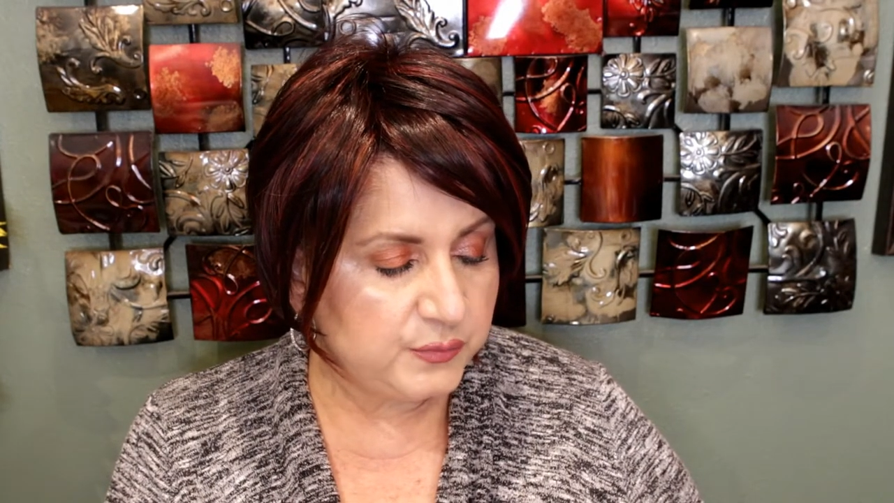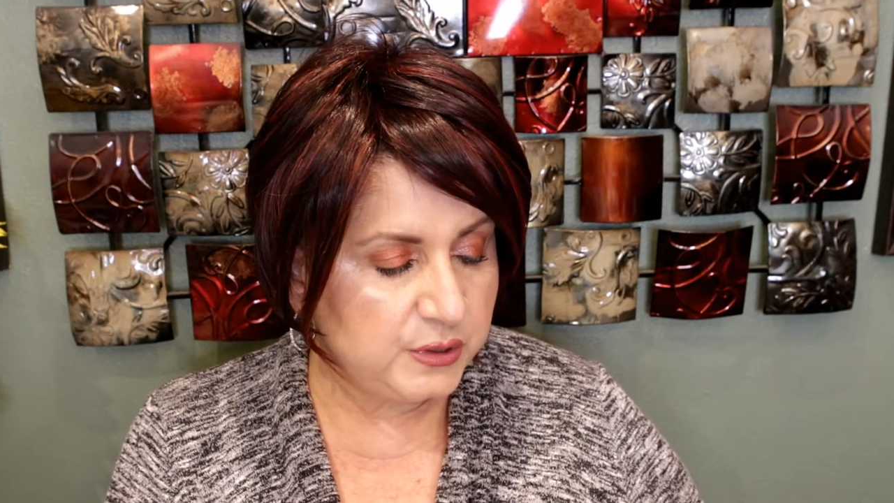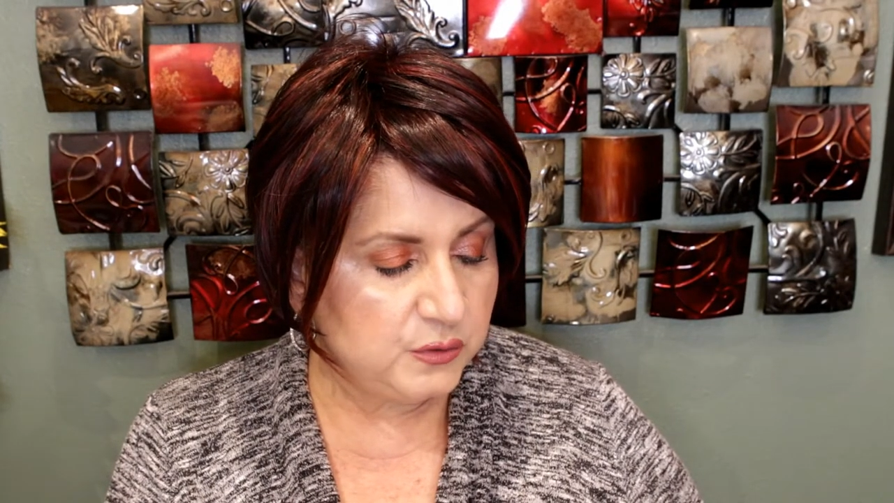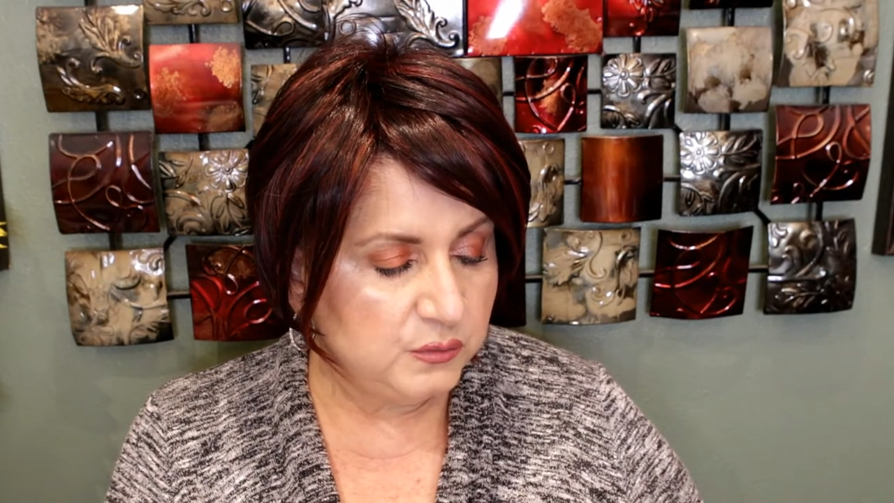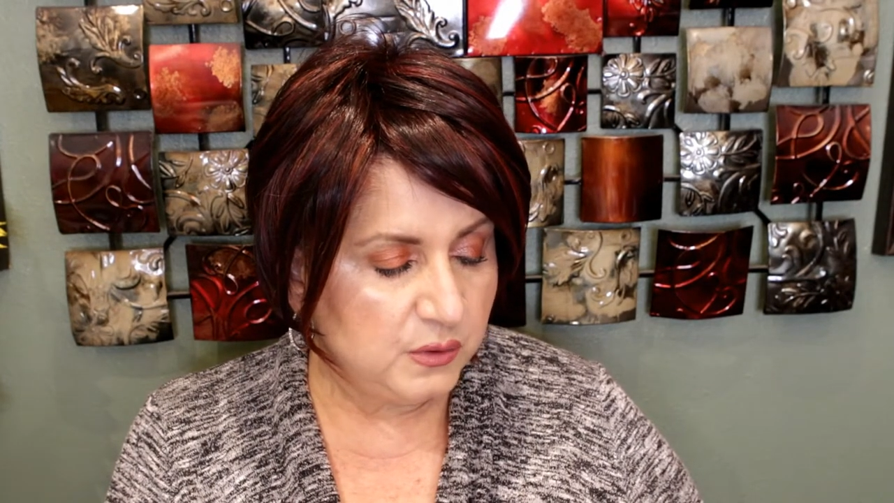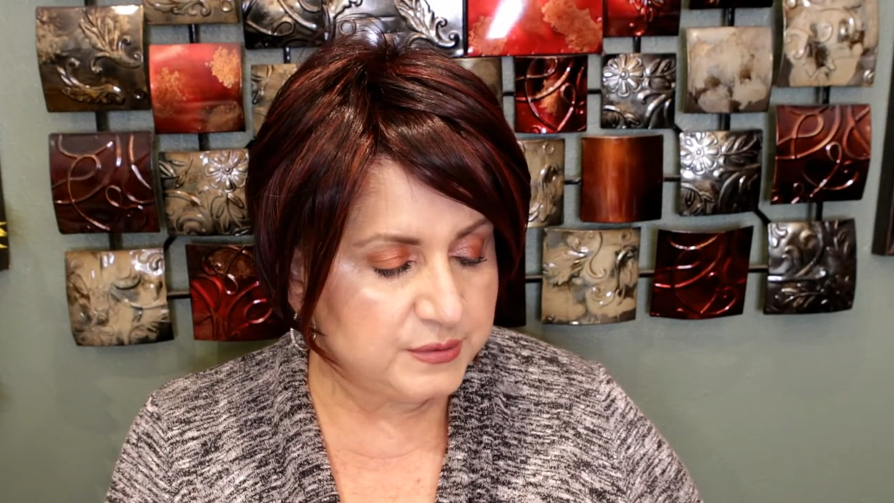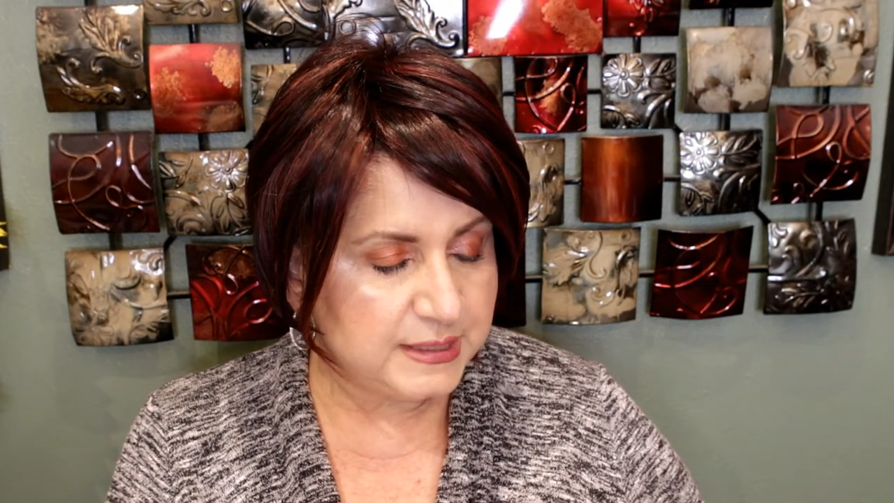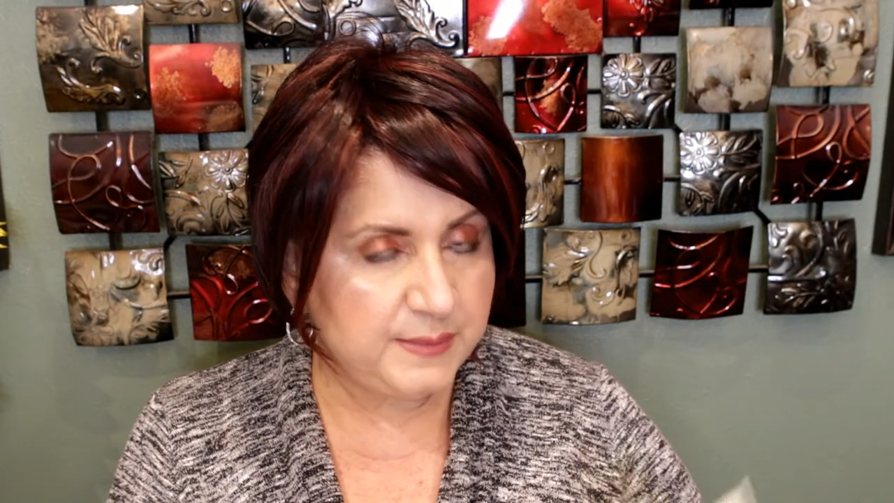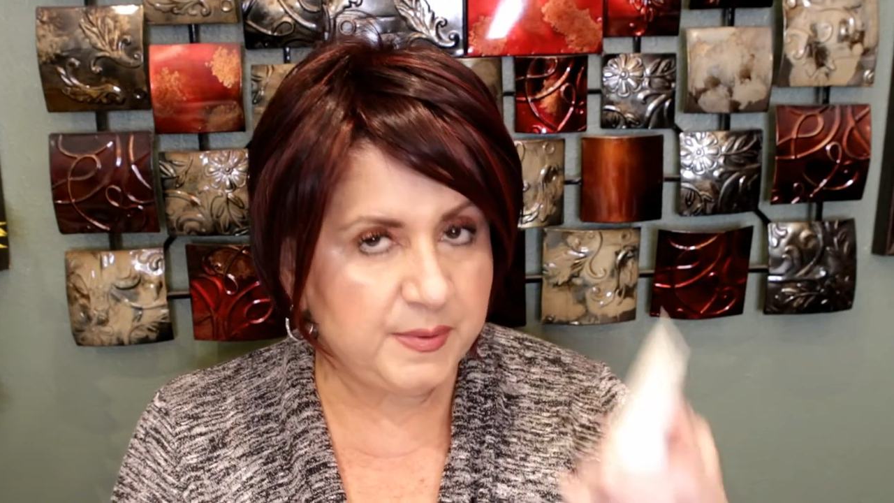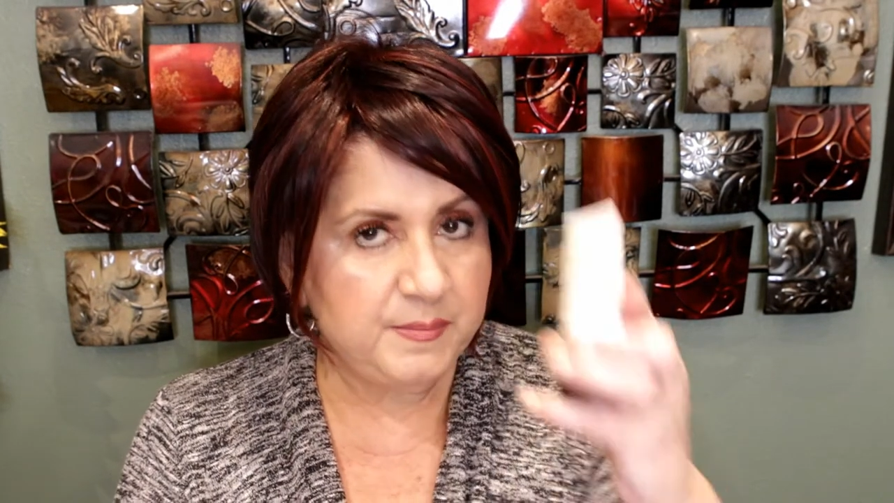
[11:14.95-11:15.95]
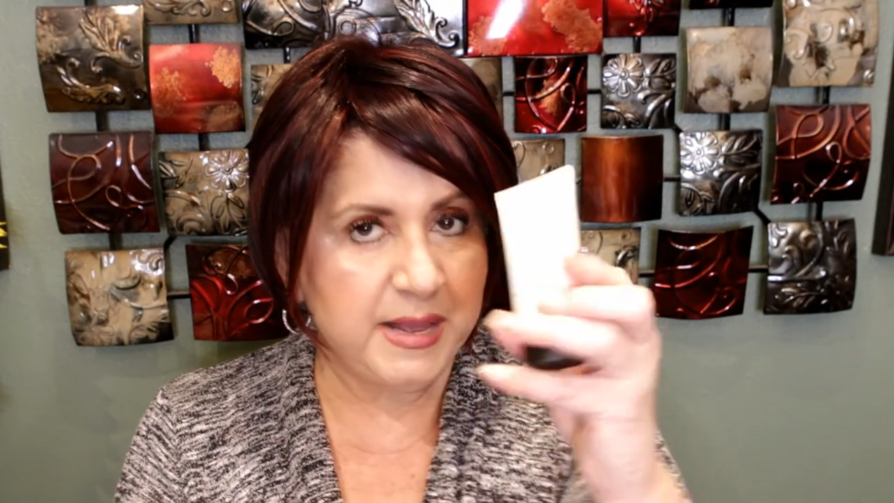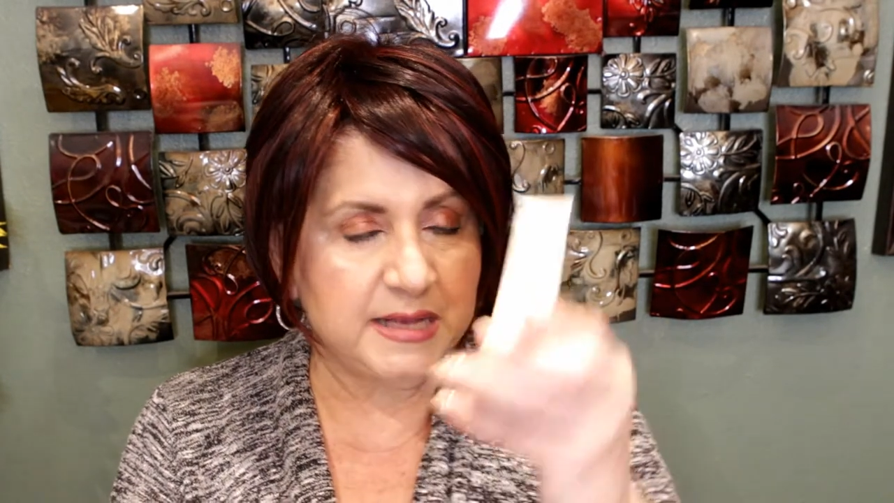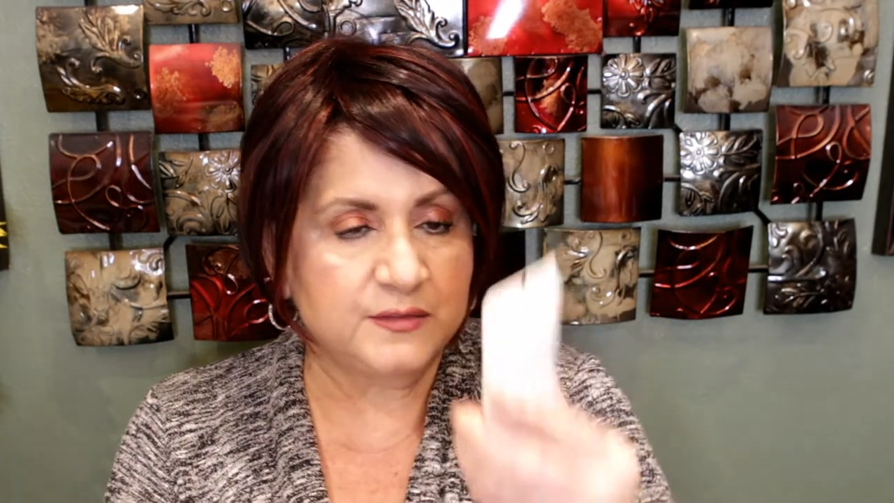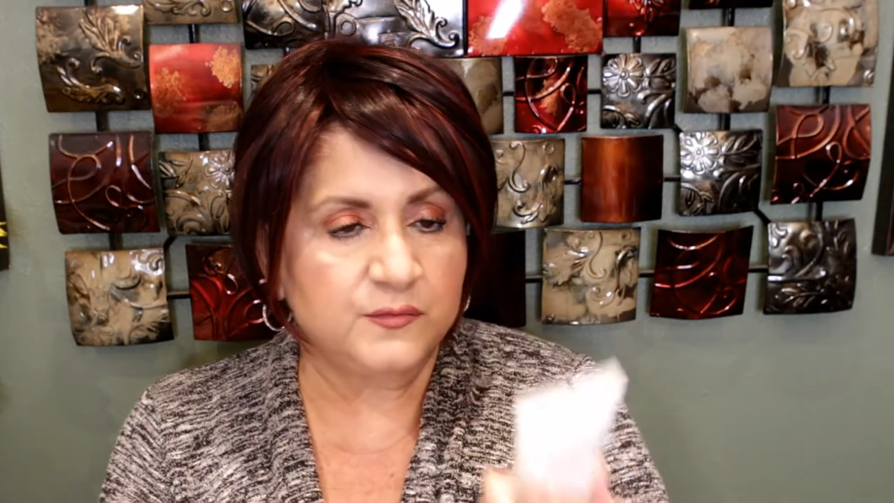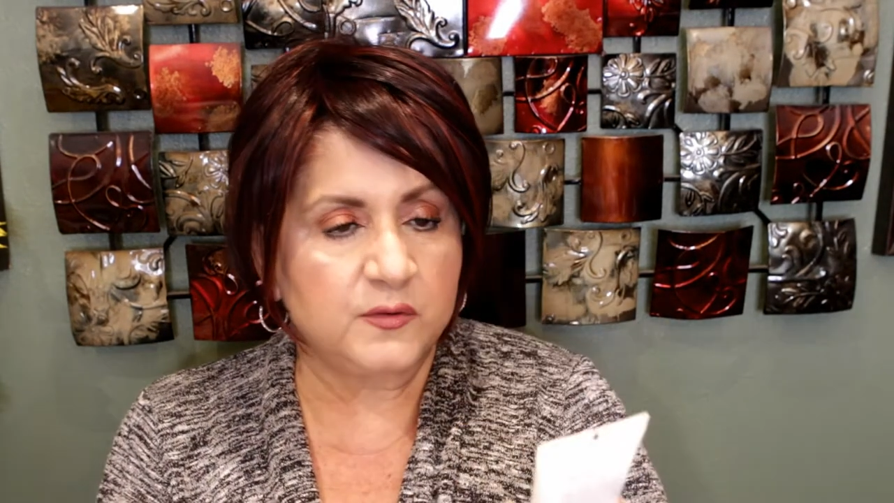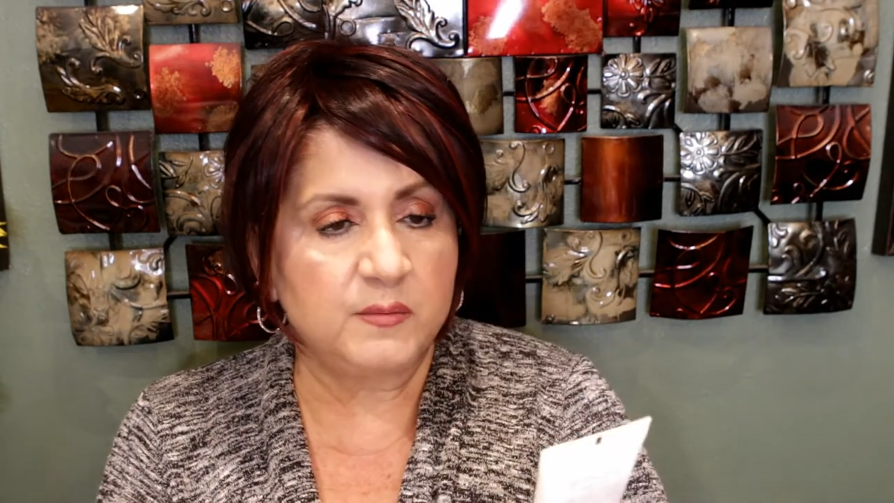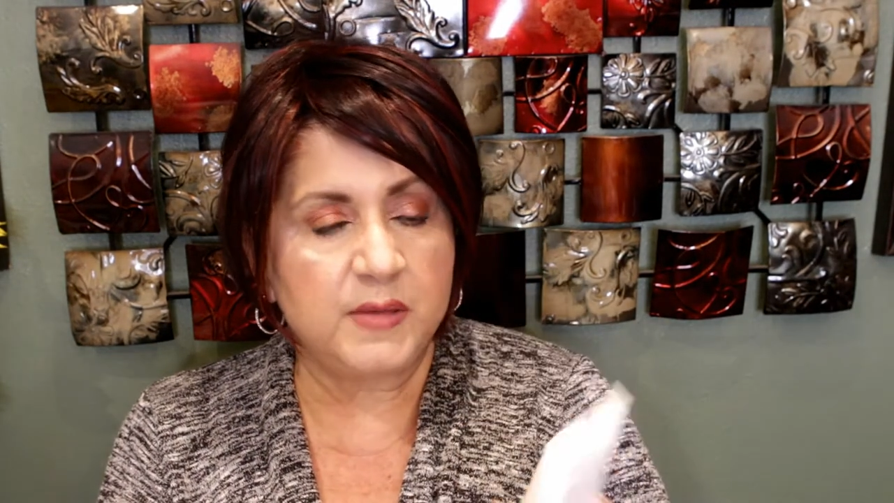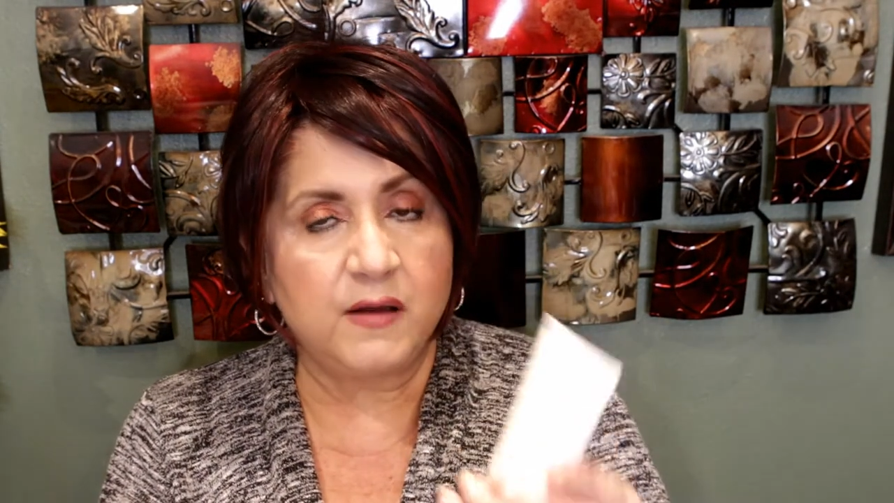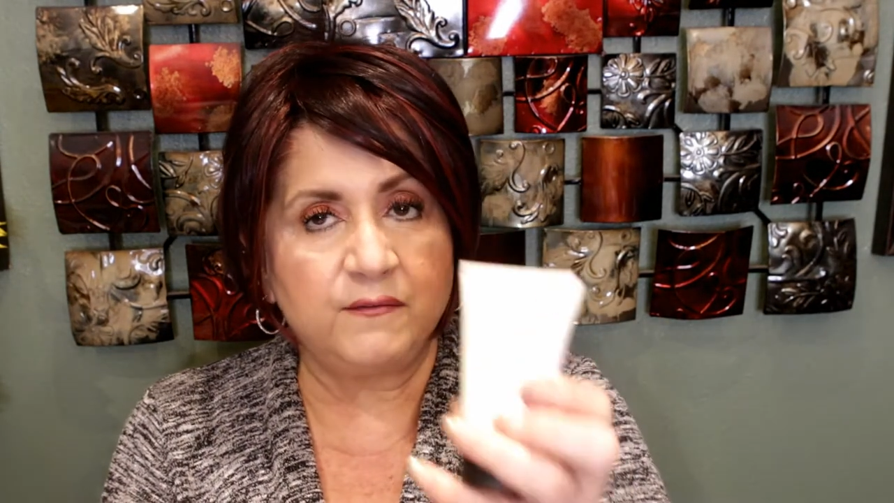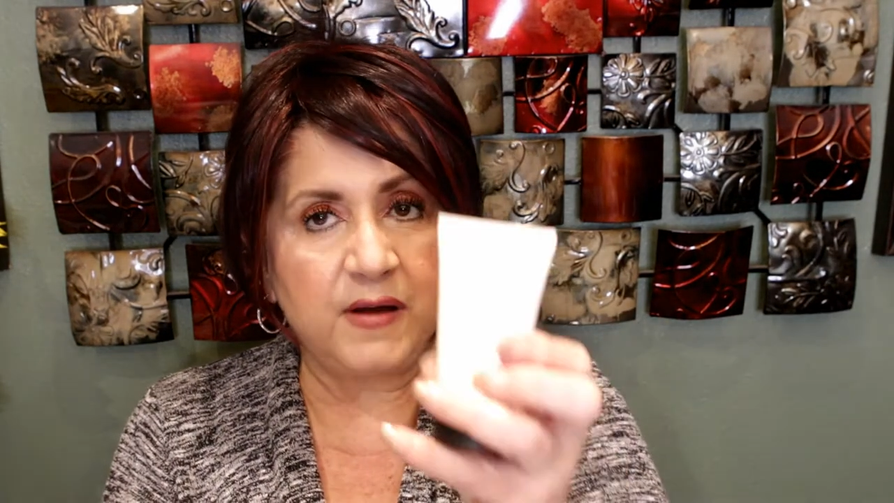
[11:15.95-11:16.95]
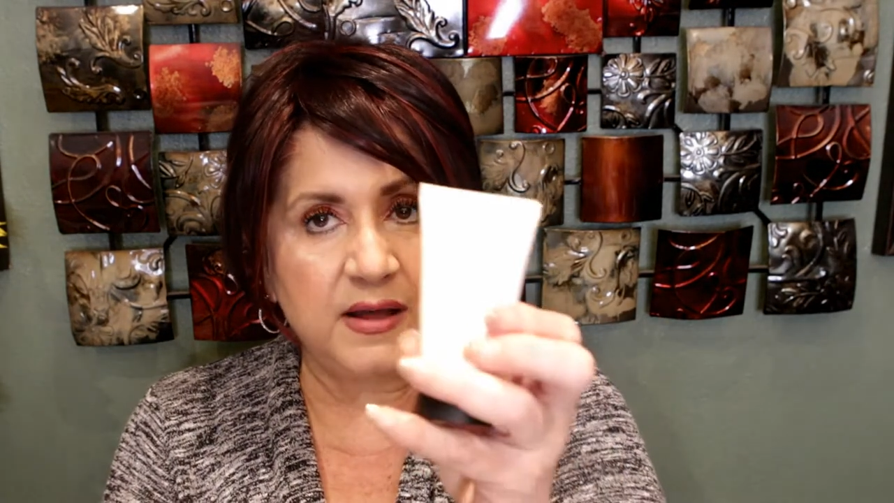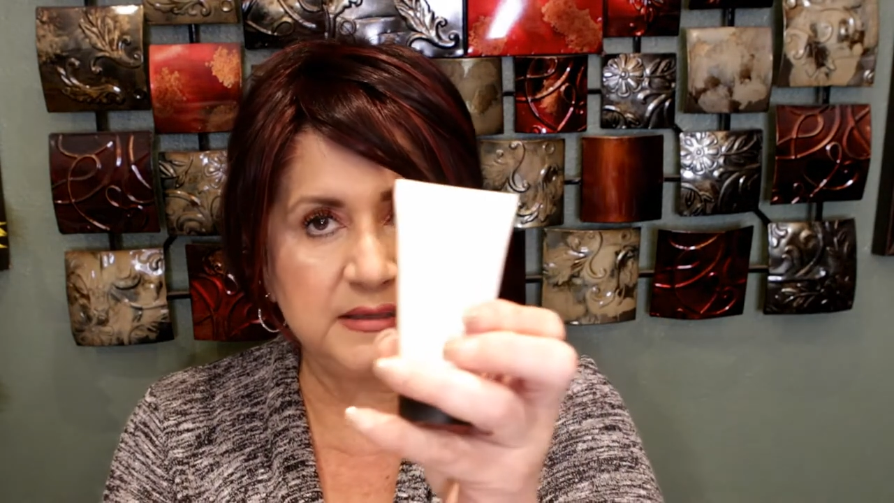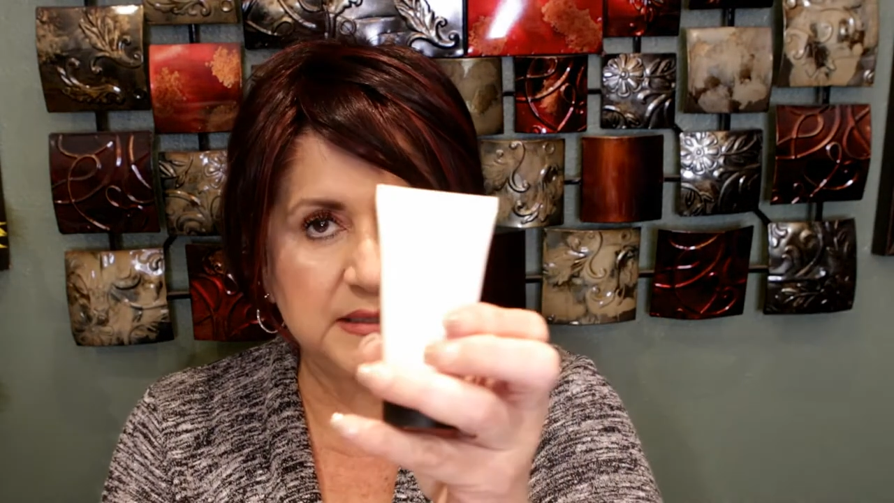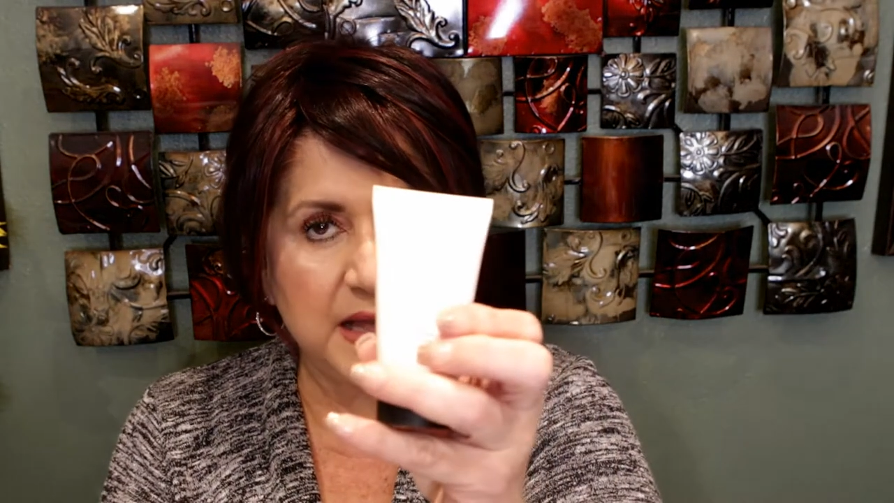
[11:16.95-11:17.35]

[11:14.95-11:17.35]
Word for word: Renewal Sleeping Mask from Avant.